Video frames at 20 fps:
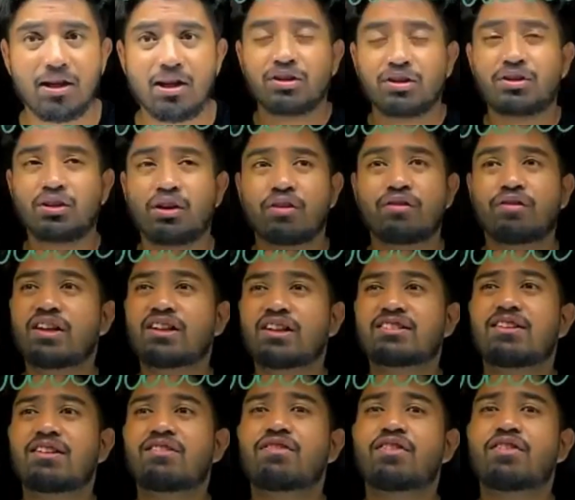So if it is
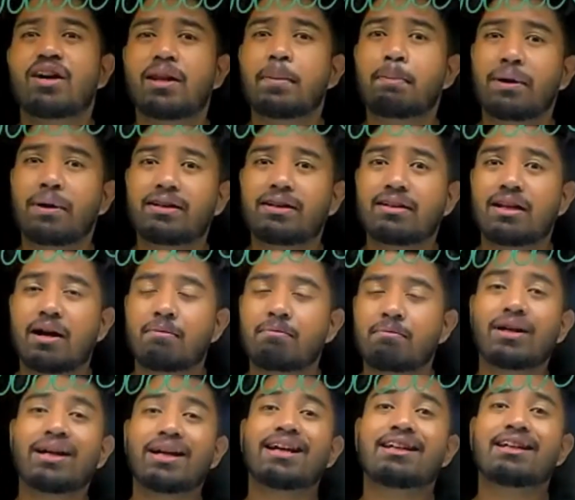a very big
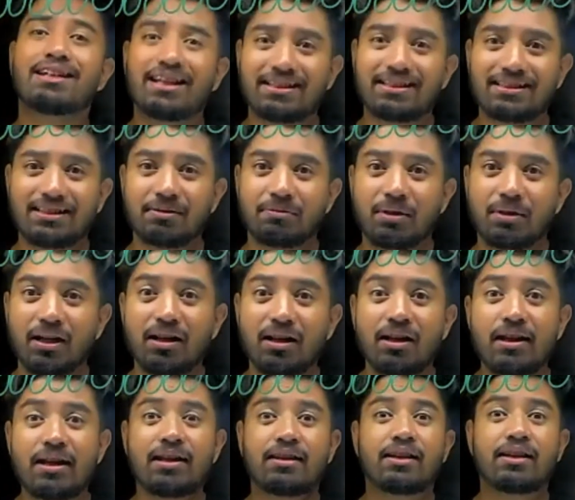number in decimal,
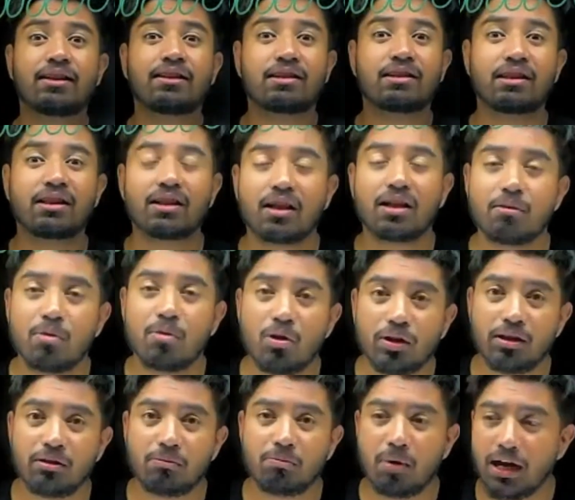then think about
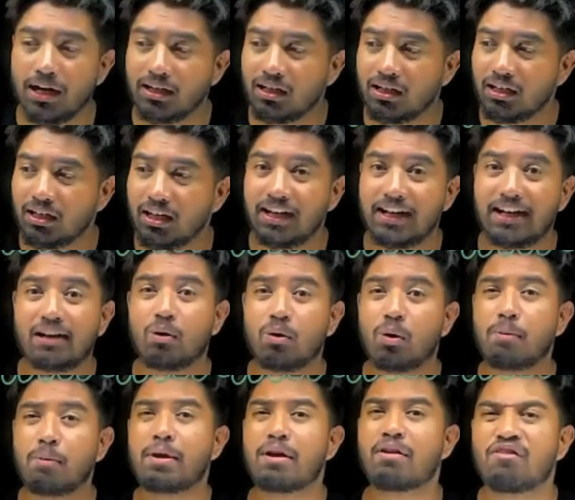in binary, it will
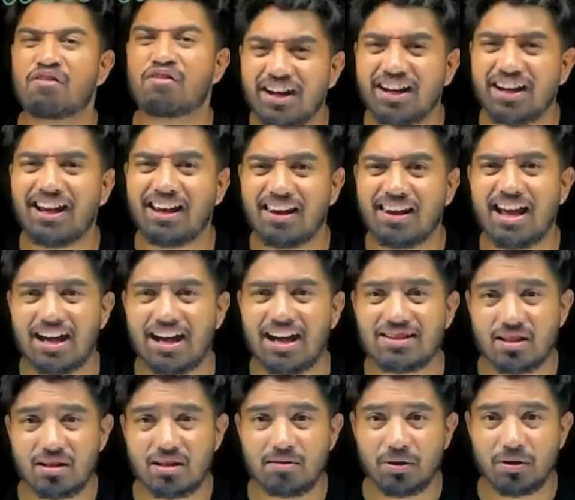be a very large
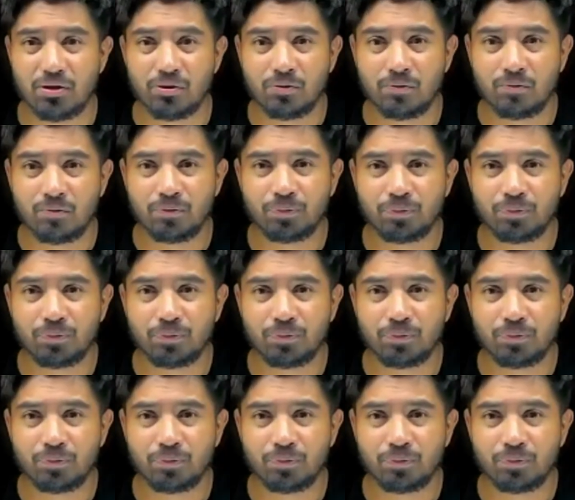number, no?